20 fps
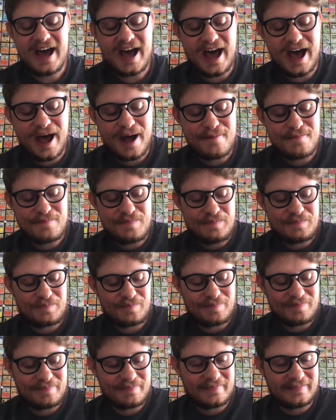Um,
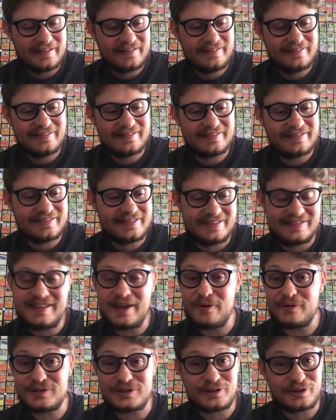
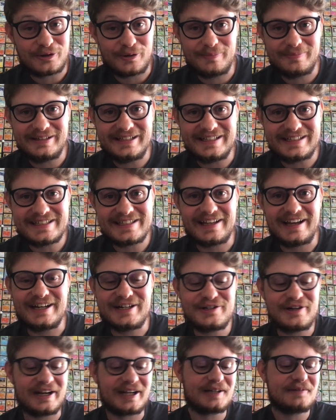there was a complete
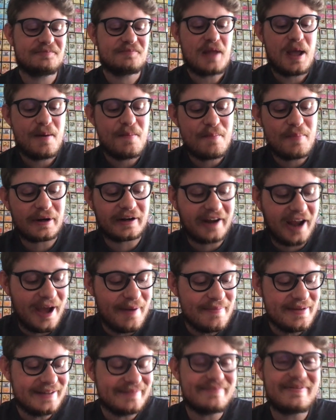sidetrack. But
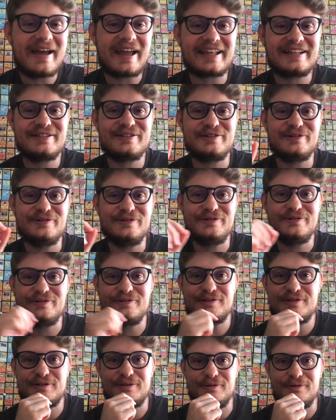coming back to
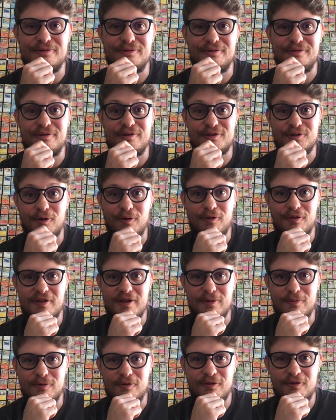to this whole
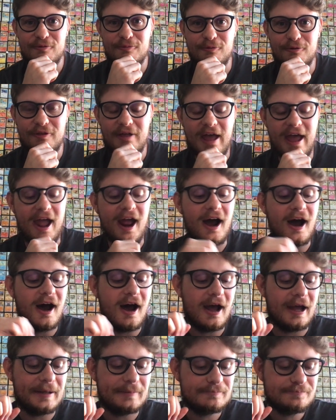thing with with
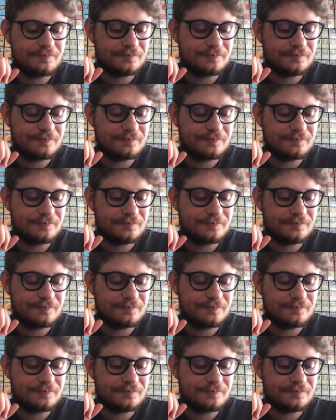AI,